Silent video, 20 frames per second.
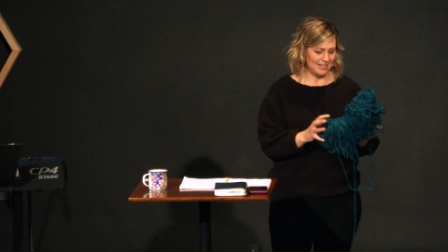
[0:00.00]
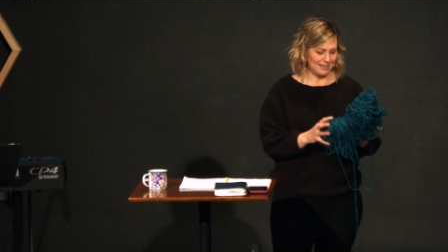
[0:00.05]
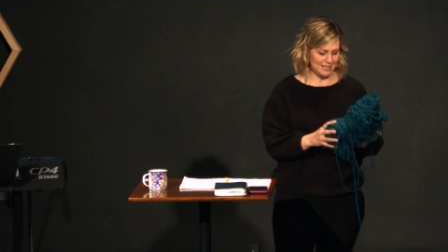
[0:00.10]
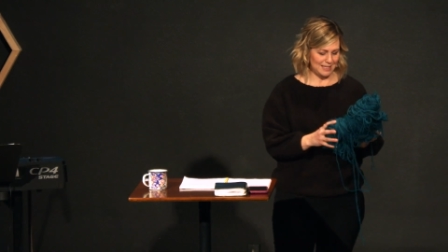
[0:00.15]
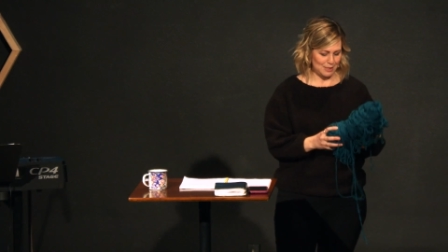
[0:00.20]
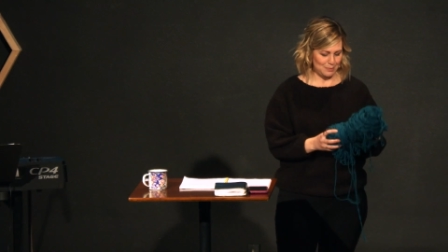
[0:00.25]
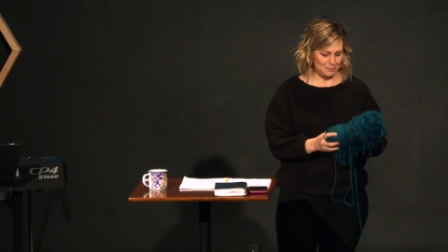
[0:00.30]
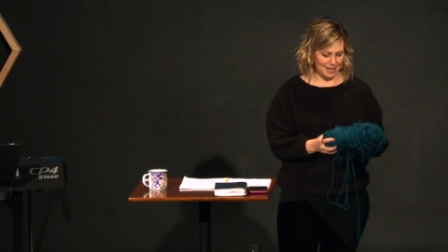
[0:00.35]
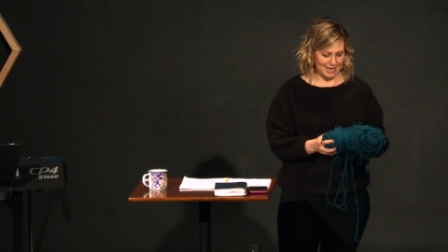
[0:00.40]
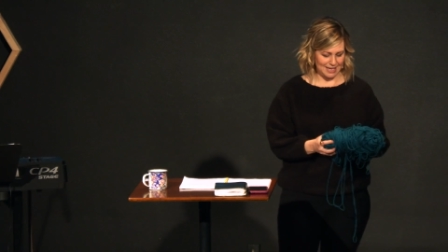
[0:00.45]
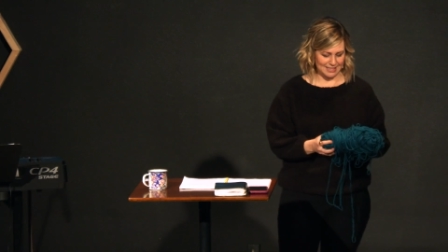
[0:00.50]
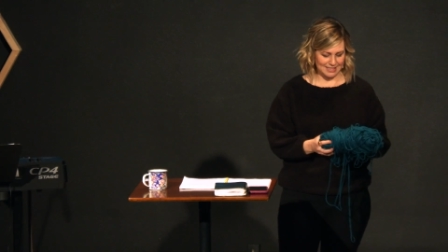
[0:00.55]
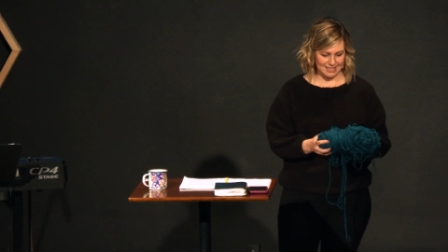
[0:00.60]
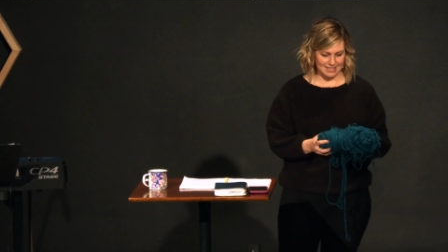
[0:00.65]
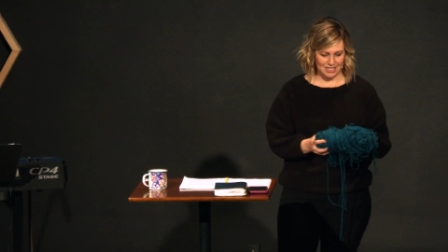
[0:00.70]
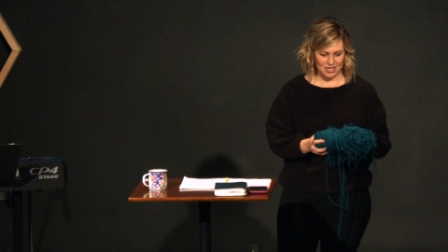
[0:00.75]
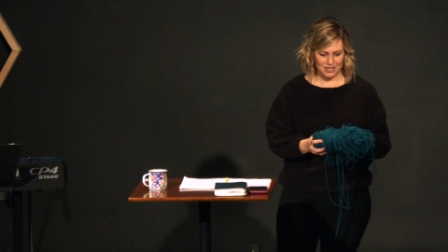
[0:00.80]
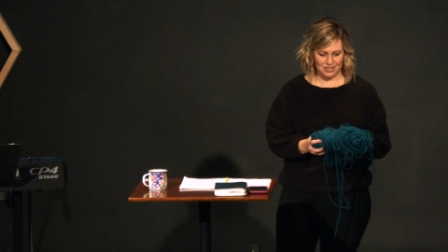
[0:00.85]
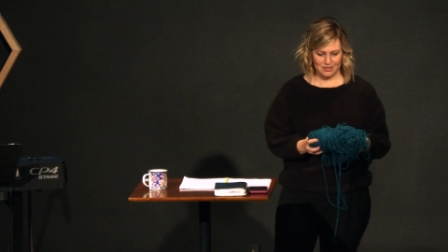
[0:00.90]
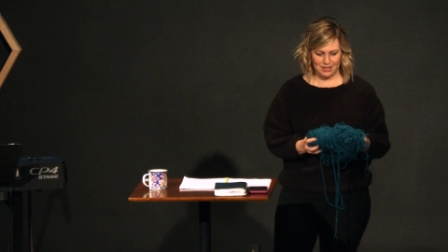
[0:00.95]
this
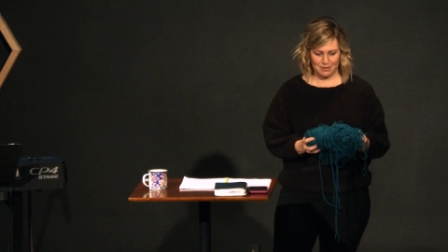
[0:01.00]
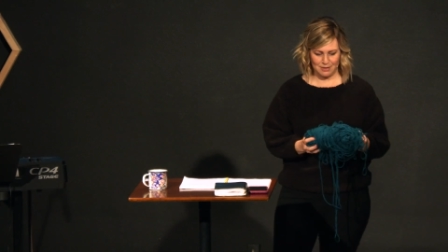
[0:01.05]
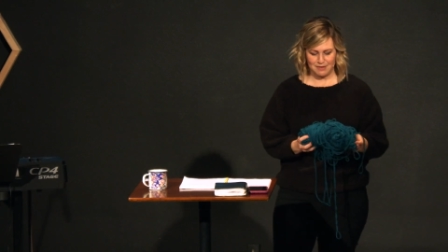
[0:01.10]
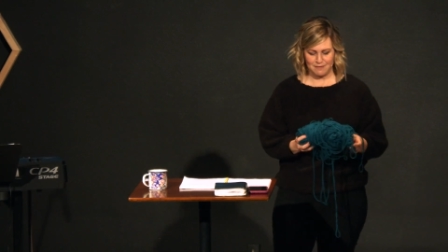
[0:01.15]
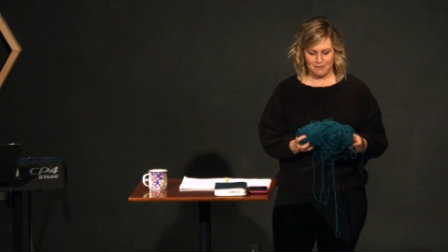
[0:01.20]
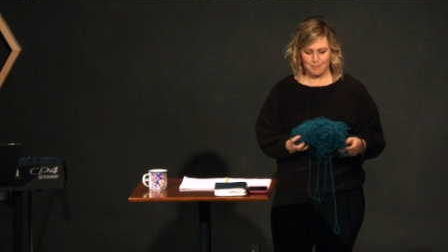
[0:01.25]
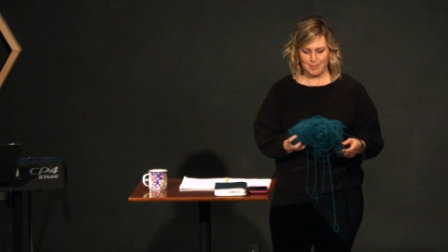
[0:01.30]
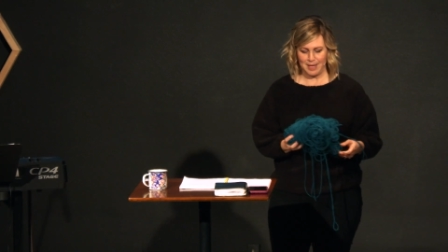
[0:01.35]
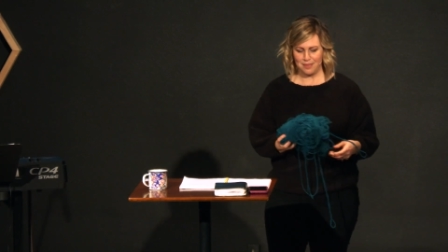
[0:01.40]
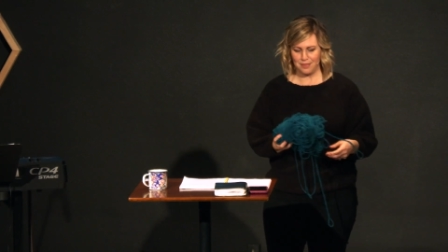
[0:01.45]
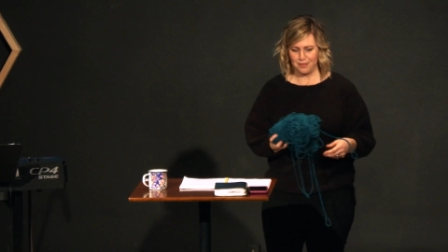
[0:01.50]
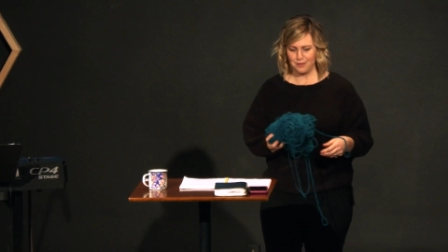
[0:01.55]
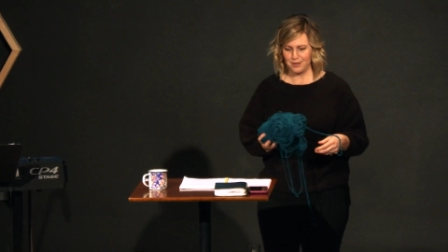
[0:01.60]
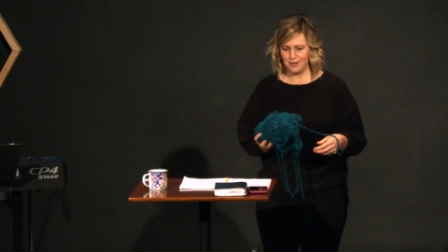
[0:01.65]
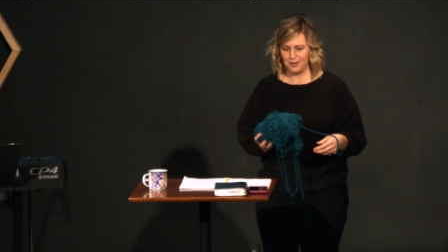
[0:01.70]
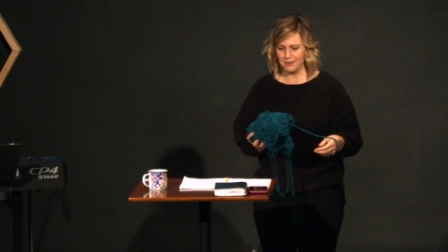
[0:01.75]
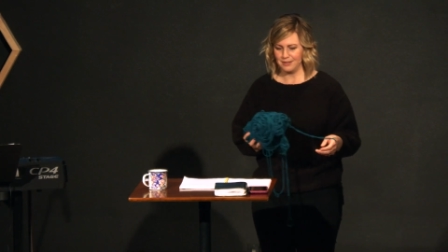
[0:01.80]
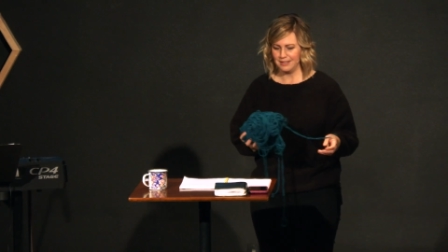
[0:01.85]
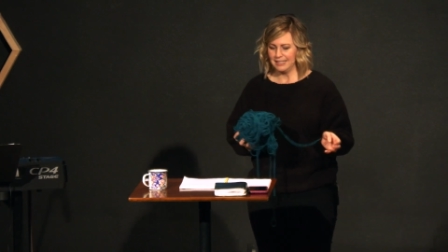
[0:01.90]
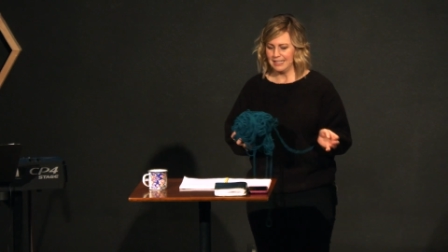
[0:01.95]
past year that we've been
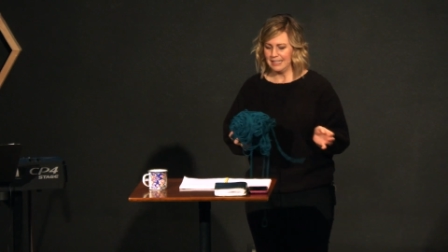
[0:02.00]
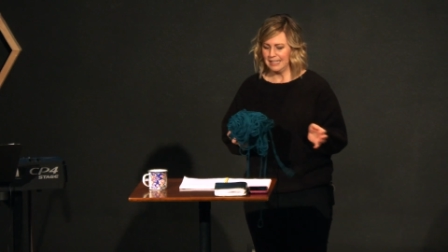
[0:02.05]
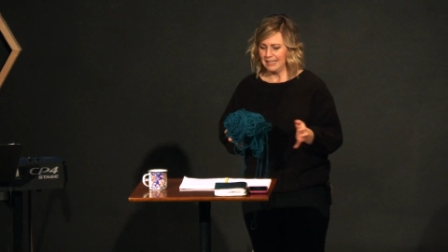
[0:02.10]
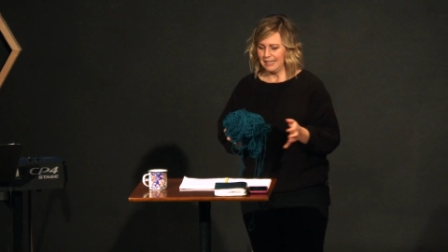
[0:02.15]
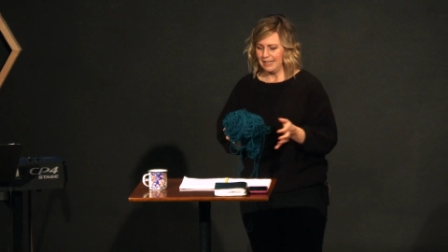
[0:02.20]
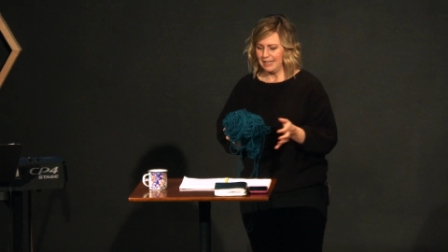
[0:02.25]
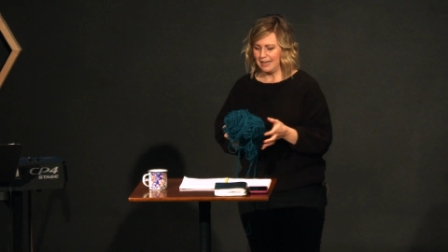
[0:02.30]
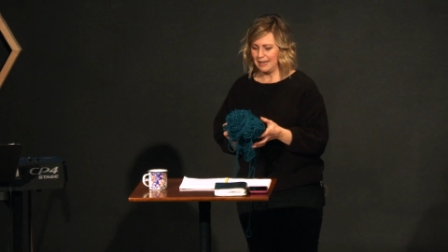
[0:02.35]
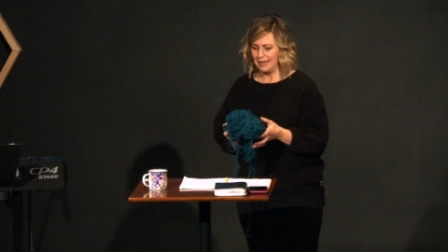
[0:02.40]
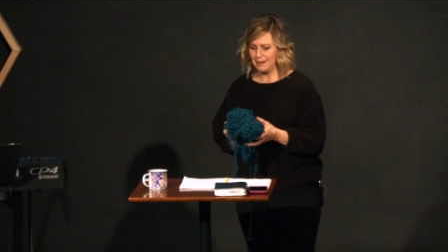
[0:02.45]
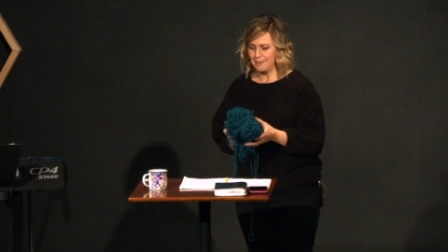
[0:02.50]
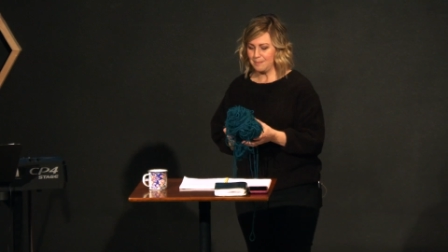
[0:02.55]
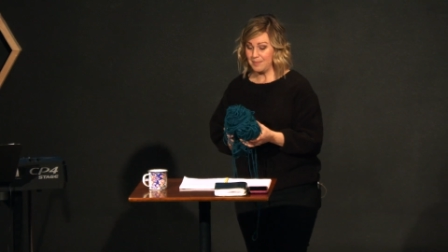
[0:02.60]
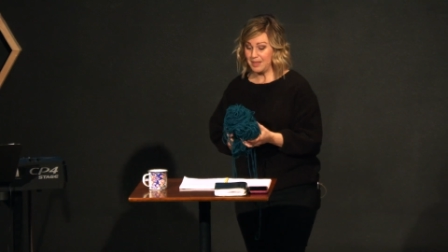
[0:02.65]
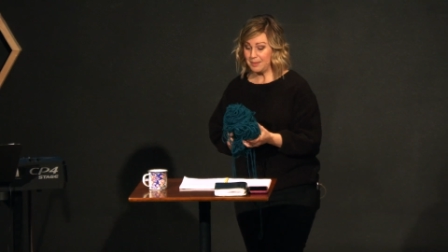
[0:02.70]
through. Um,